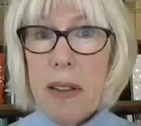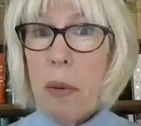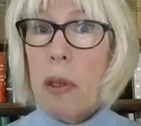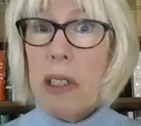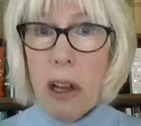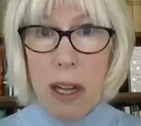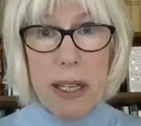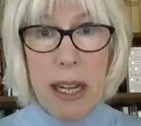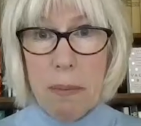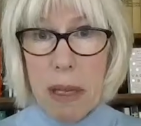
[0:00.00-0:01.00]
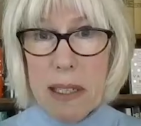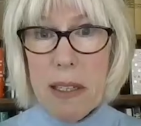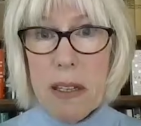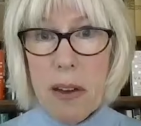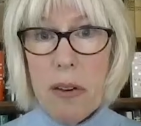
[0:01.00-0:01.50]
that they will not take
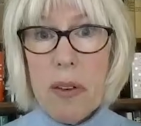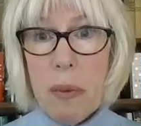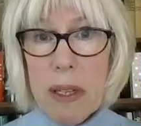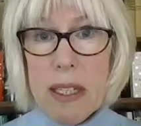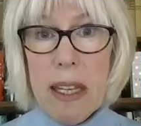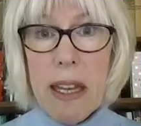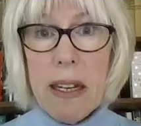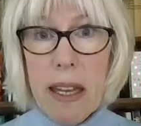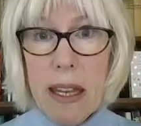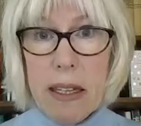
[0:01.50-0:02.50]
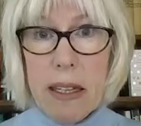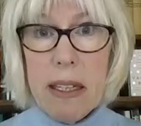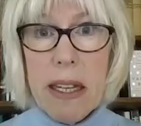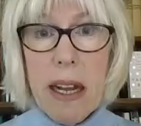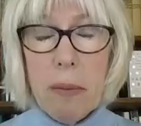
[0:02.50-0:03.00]
months and years once they get a
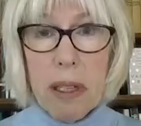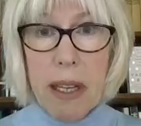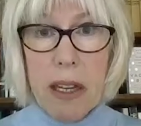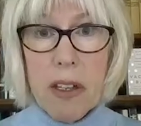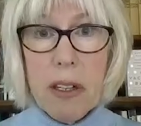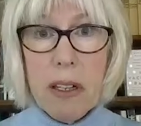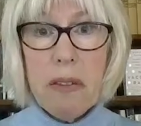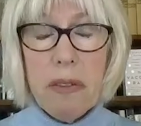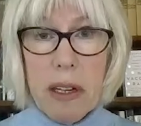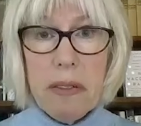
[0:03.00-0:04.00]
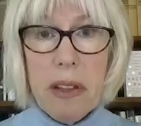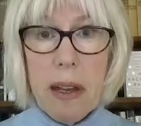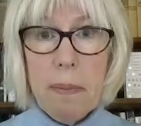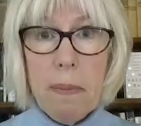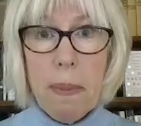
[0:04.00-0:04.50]
candidate application in front of
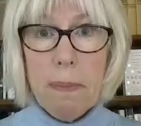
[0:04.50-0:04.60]
them.